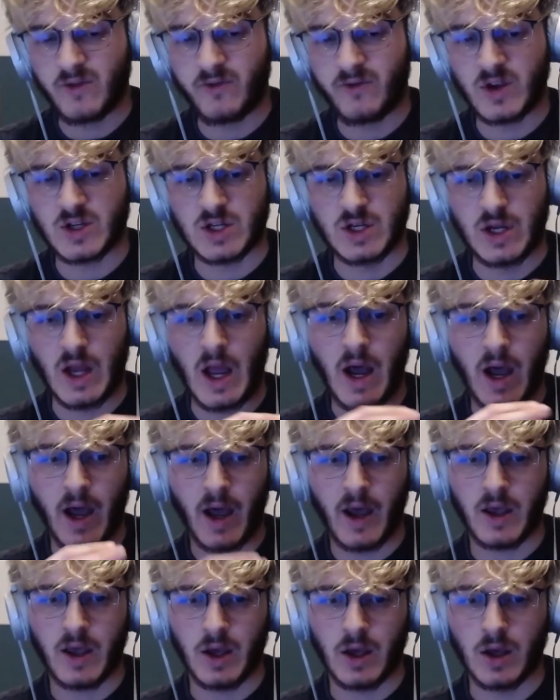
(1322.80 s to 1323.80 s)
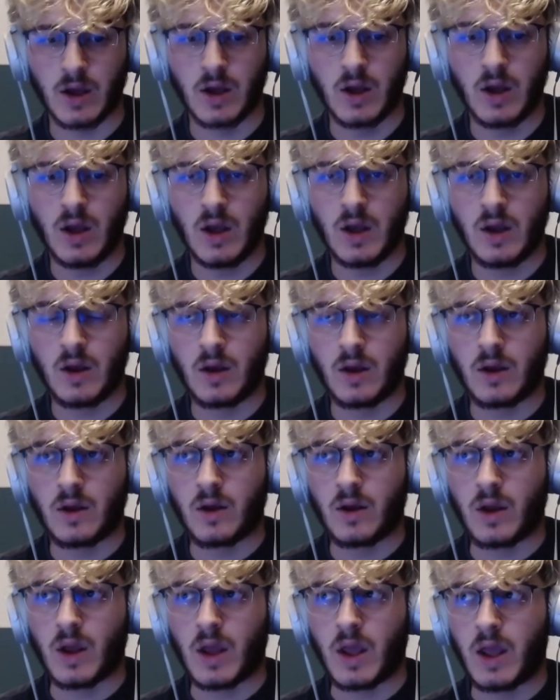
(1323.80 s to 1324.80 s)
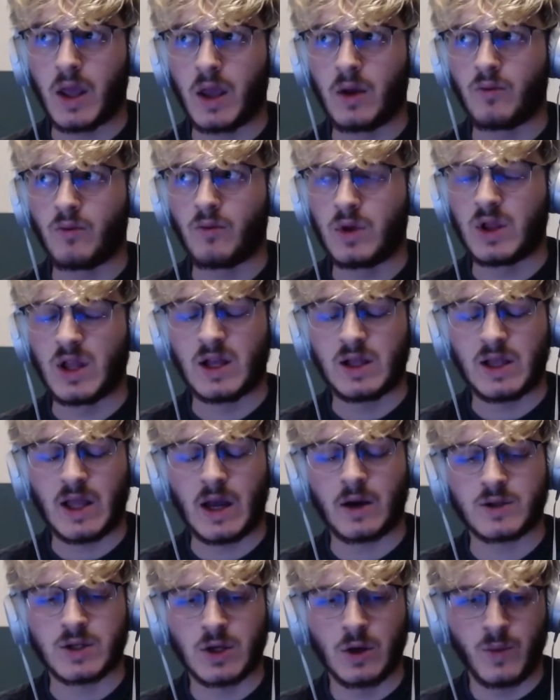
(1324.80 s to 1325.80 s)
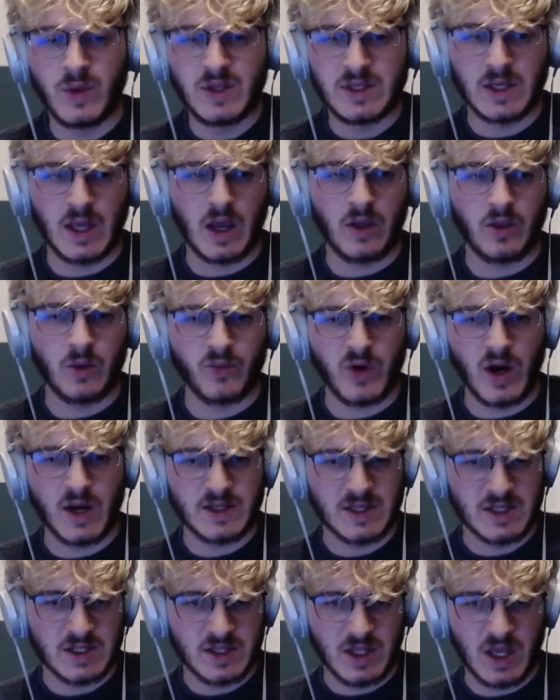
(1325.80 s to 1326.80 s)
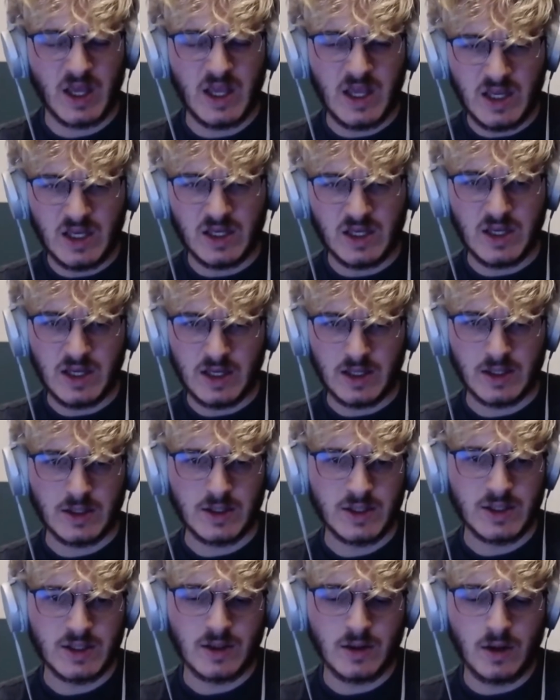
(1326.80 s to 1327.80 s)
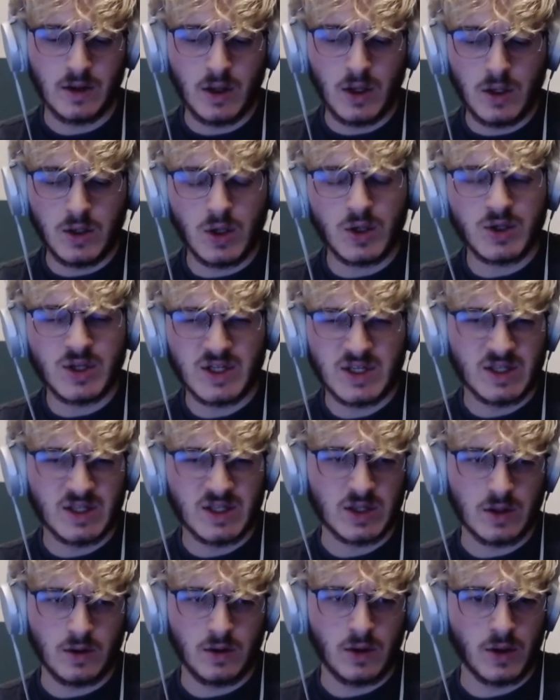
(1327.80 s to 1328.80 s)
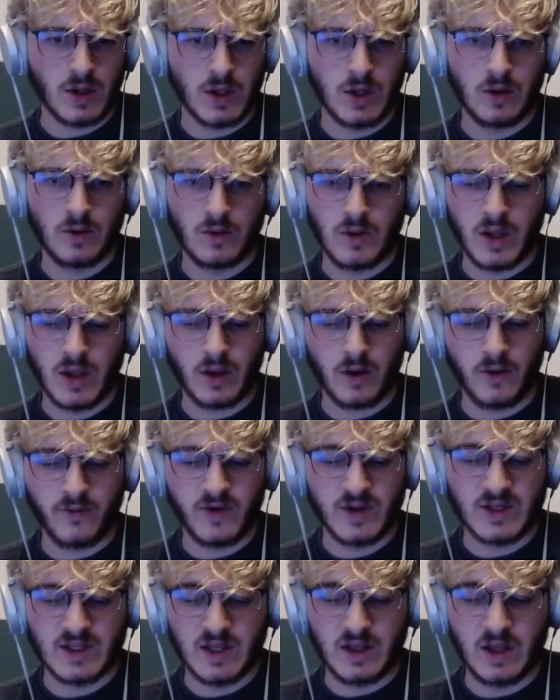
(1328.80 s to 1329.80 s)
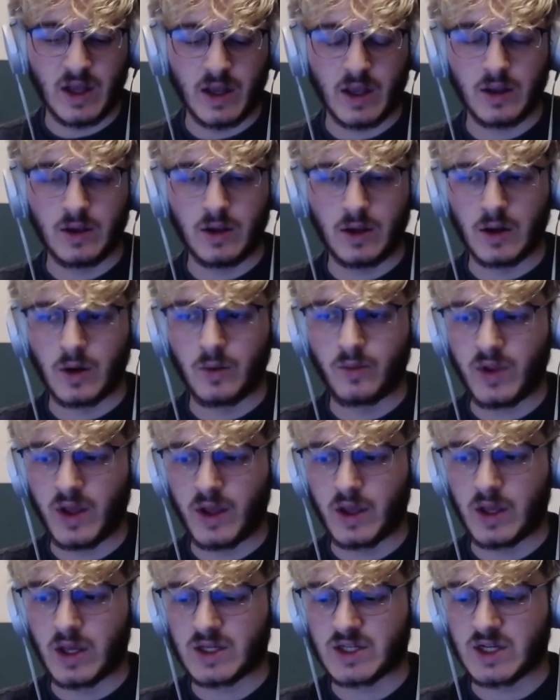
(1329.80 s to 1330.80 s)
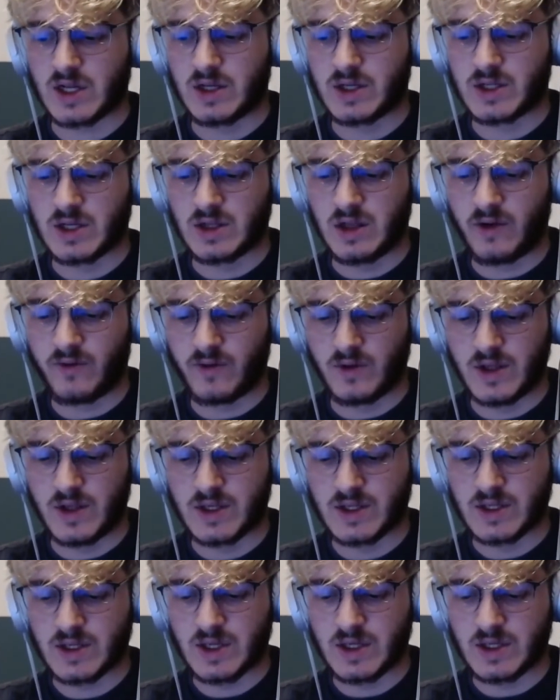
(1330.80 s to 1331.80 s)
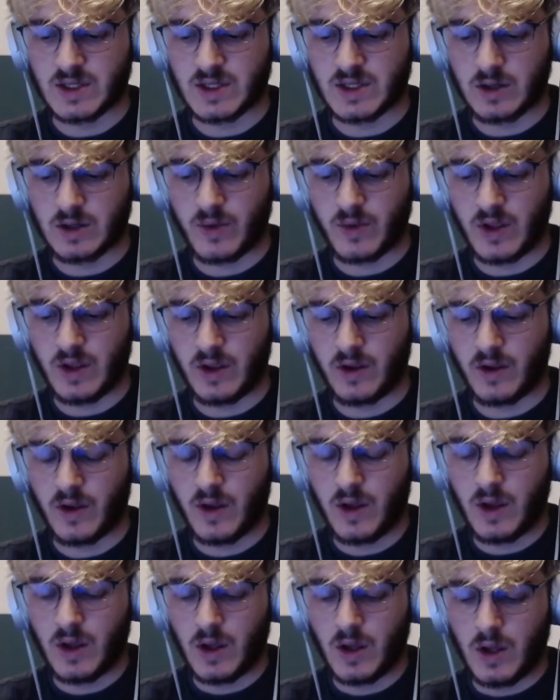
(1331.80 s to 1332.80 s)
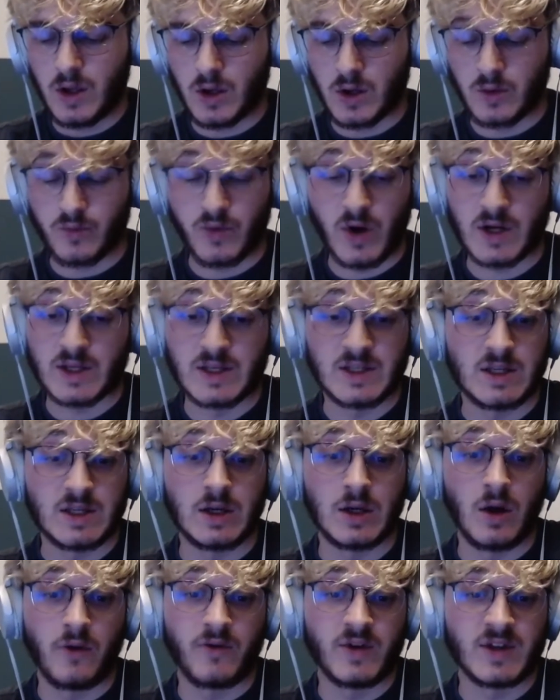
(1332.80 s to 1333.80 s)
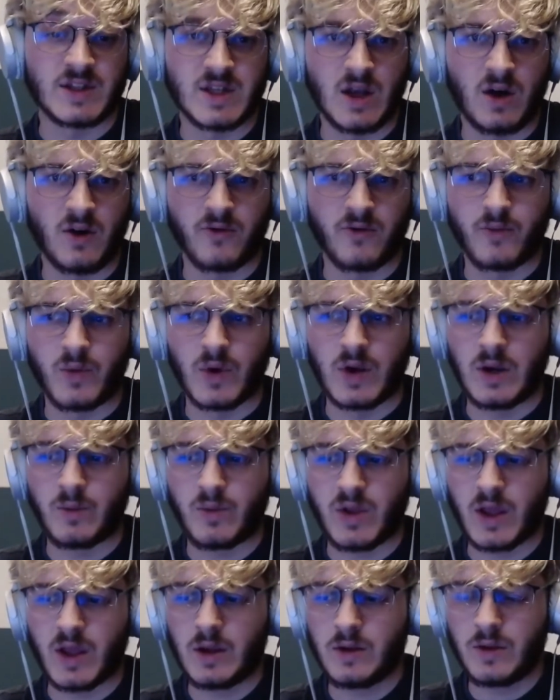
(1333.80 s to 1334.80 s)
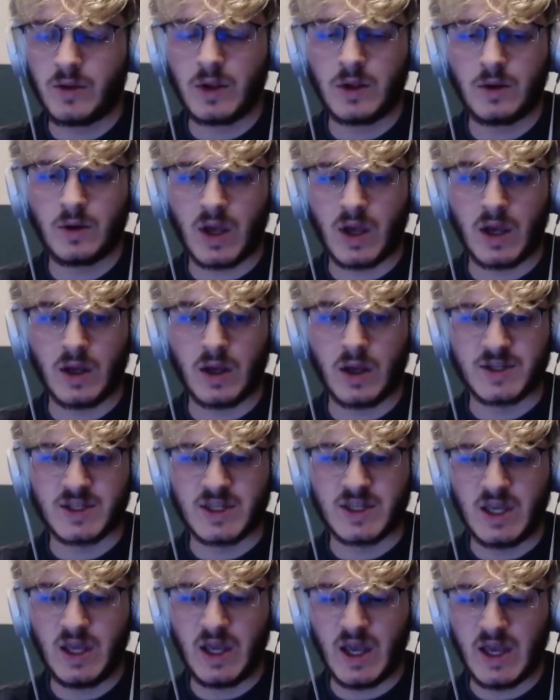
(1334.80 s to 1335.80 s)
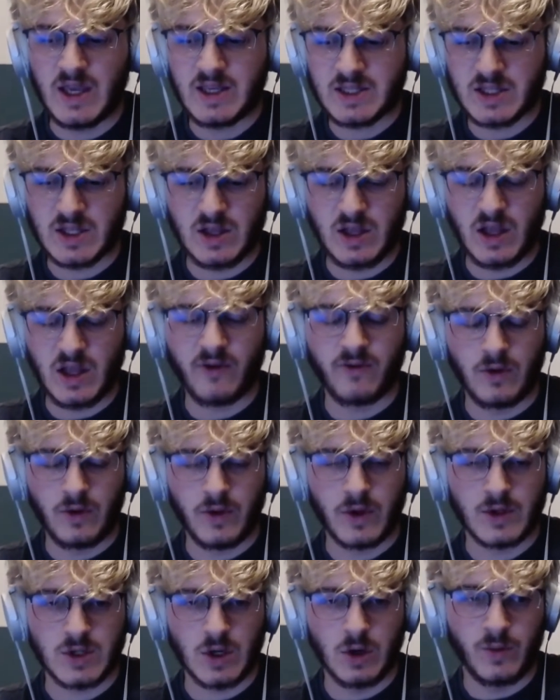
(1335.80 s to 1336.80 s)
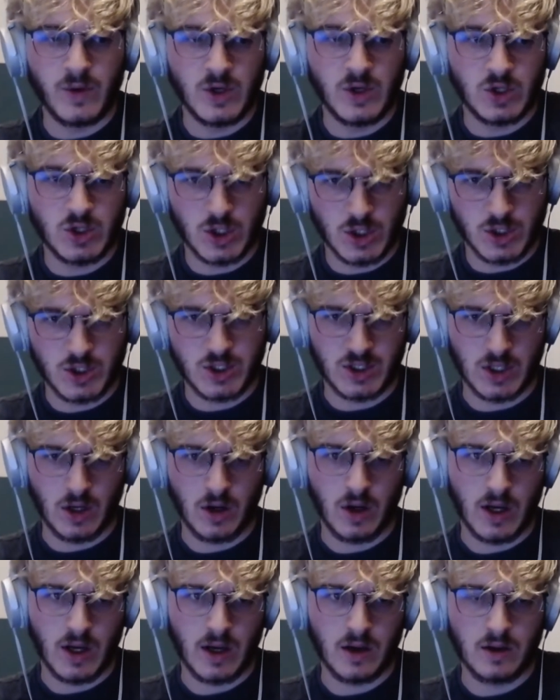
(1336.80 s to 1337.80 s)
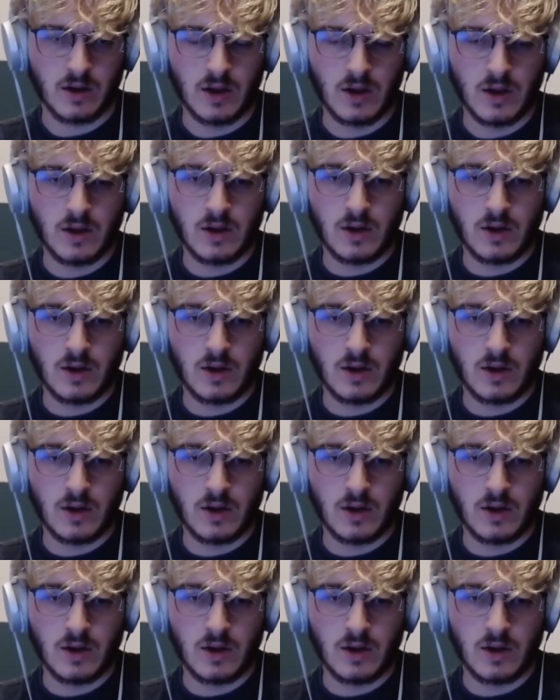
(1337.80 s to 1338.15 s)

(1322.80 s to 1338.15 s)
a division higher, it will allow Tope to get the practice that he needs, not just in solo queue. Like, obviously, like, playing at a challenger level is going to be good practice in and of itself, but playing in the UKLC is the level that Tope should start at.